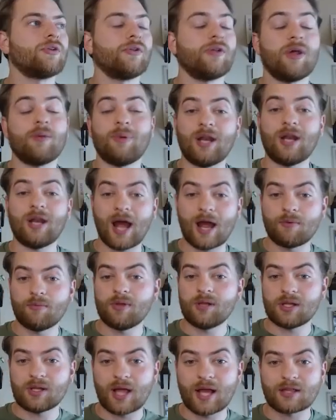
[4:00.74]
a little bit. I
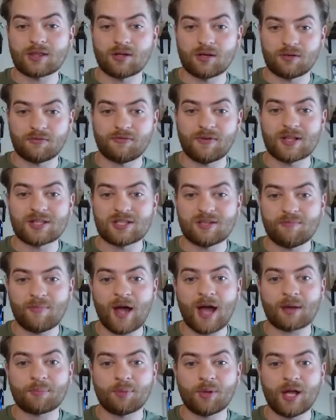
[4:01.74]
really like their defensive
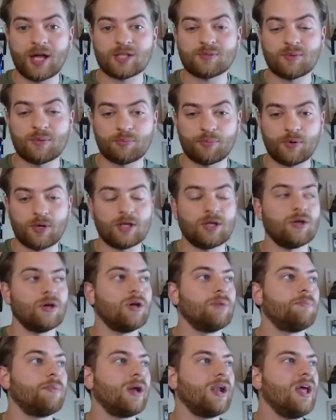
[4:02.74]
back play. It's been pretty
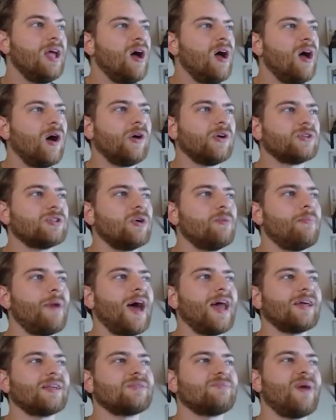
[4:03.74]
good. But also
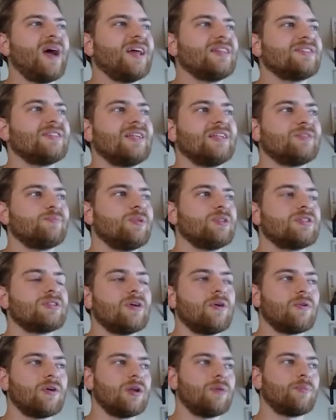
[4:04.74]
Maddox Madsen has been
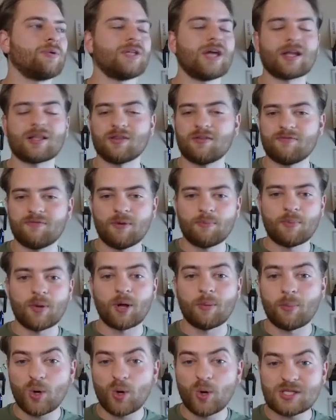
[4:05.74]
so good at protecting the
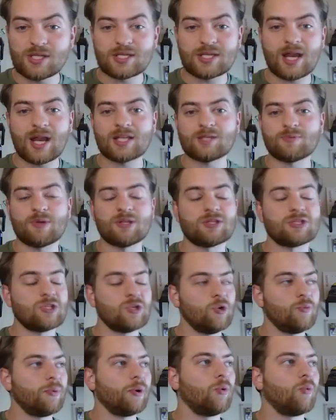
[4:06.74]
football. Boise State has been
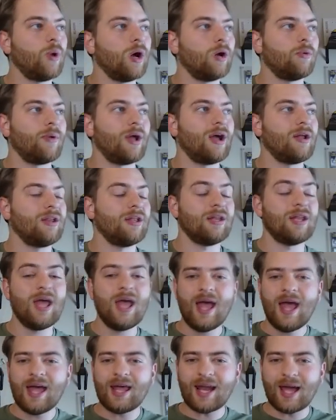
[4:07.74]
super well-rounded.
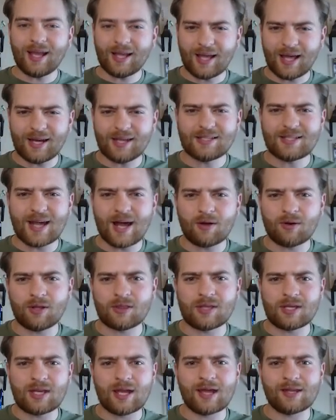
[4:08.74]
And I kind of
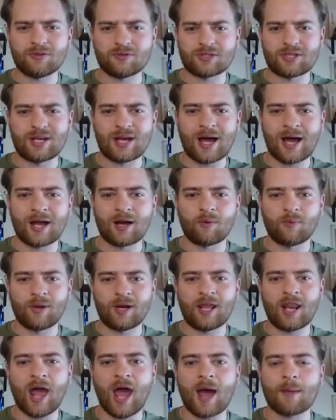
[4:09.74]
doubted the Danielson hire when
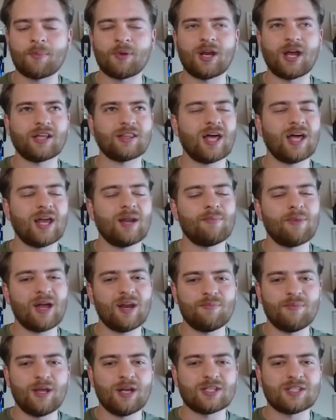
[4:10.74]
it happened. I thought it might
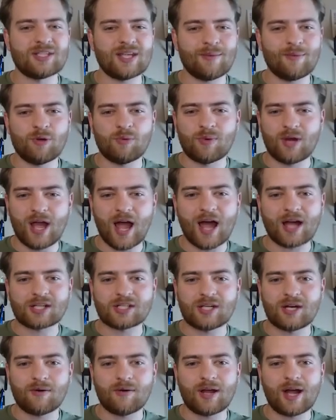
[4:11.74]
have been a
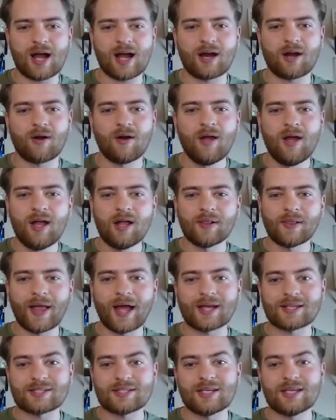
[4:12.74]
semi-reactionary hire
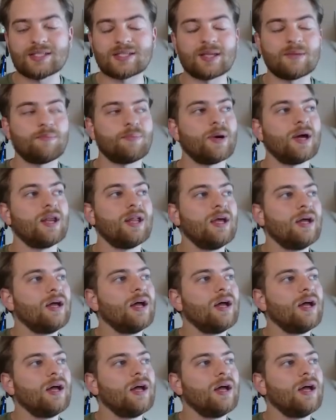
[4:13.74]
last season, but